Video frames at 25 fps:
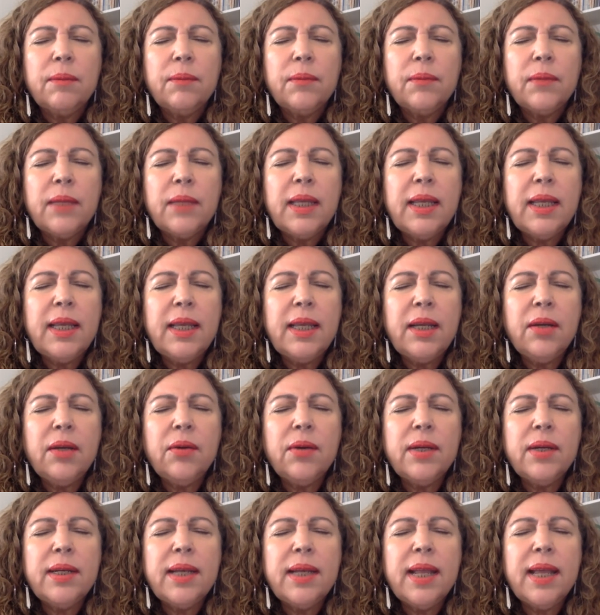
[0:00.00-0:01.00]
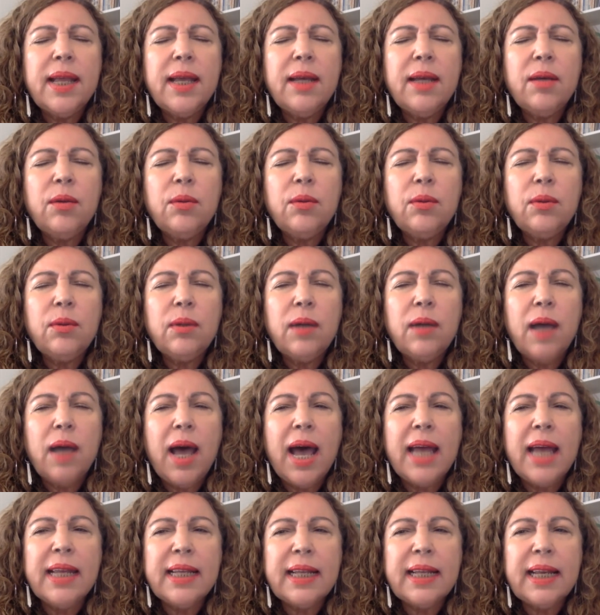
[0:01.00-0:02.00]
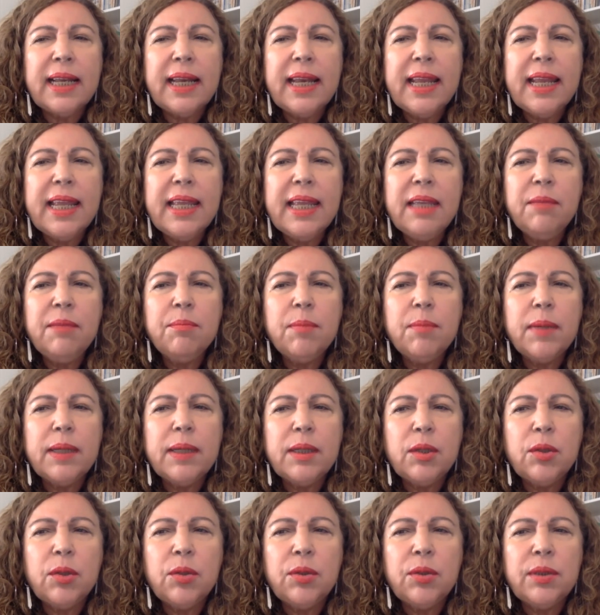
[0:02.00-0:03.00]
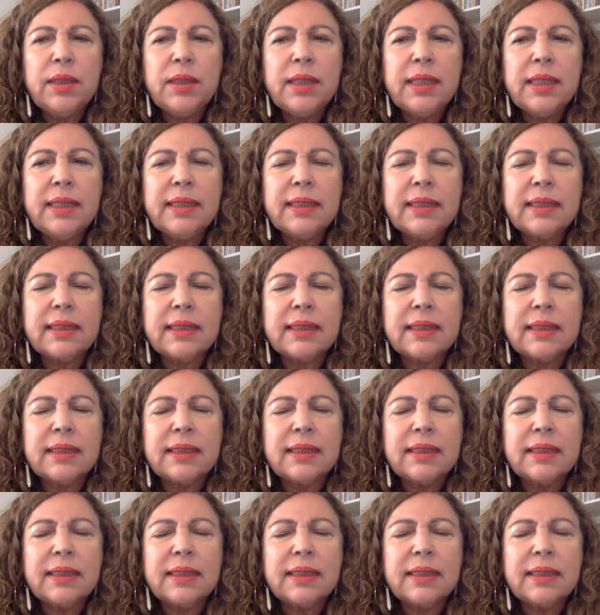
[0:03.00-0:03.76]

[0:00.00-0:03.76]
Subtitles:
Here and now, I claim my goodness.